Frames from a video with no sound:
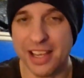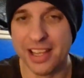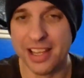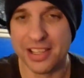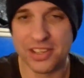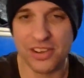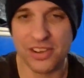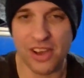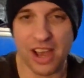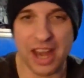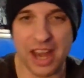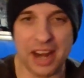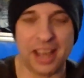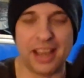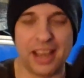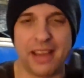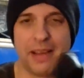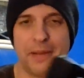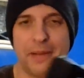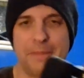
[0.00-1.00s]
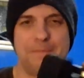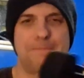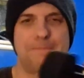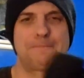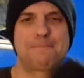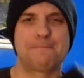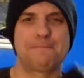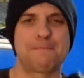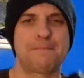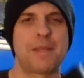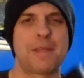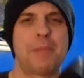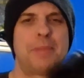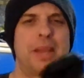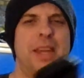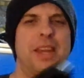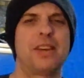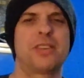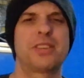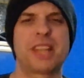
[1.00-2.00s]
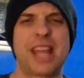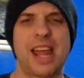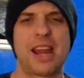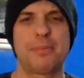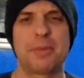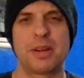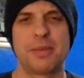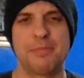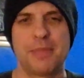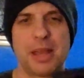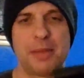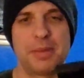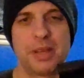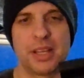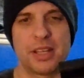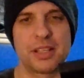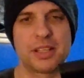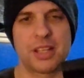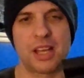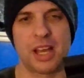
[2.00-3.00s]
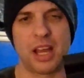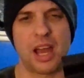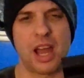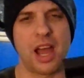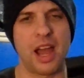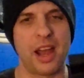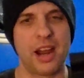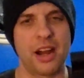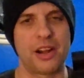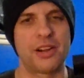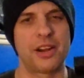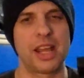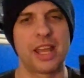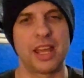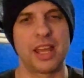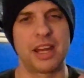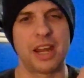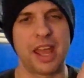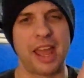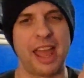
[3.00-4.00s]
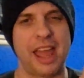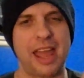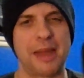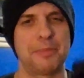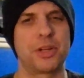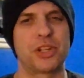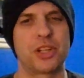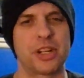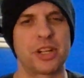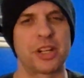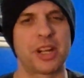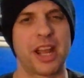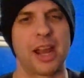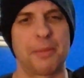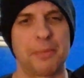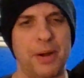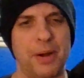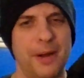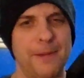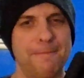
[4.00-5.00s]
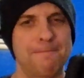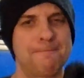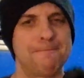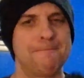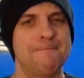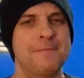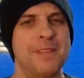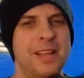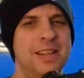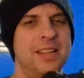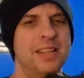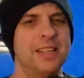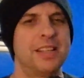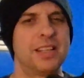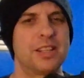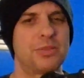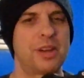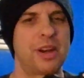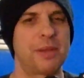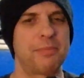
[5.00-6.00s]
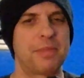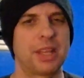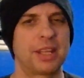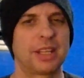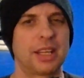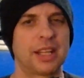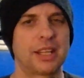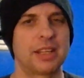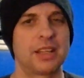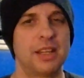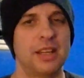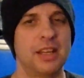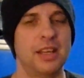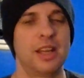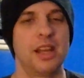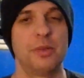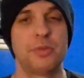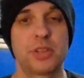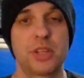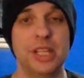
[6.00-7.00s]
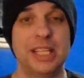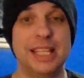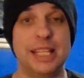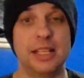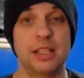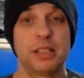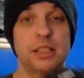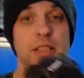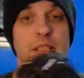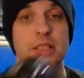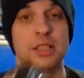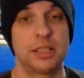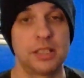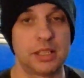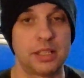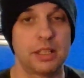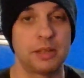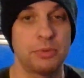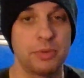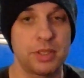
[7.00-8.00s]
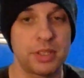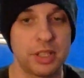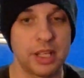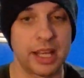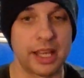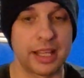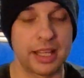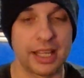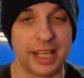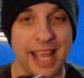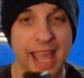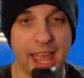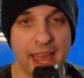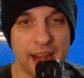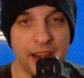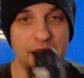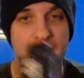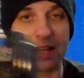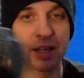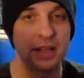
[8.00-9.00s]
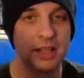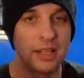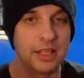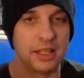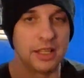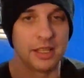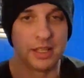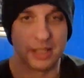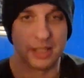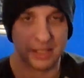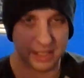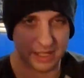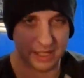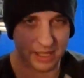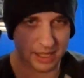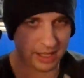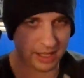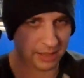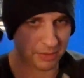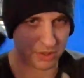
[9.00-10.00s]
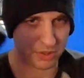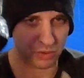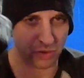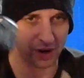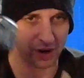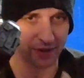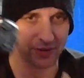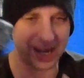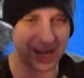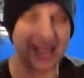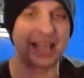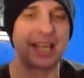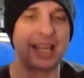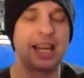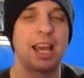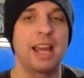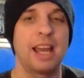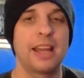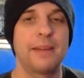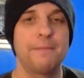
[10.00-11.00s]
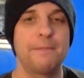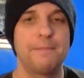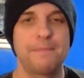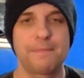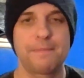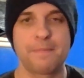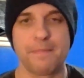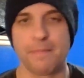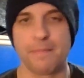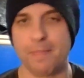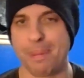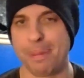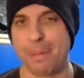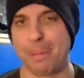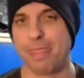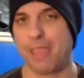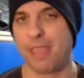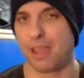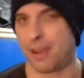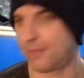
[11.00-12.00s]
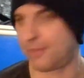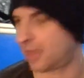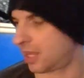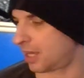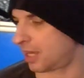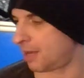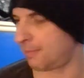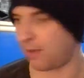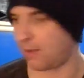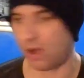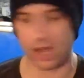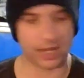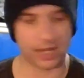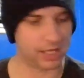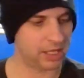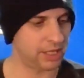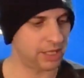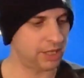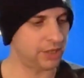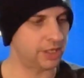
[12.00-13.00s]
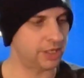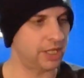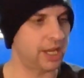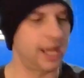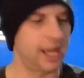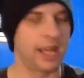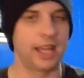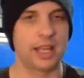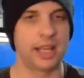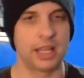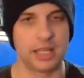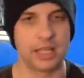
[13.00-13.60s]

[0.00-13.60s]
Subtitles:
It's not a beginner's camera. Maybe it's a higher end amateur camera. That's what I'm thinking. It was a good deal. It was like in Canada, I think it was $12.99. Everything I bought here today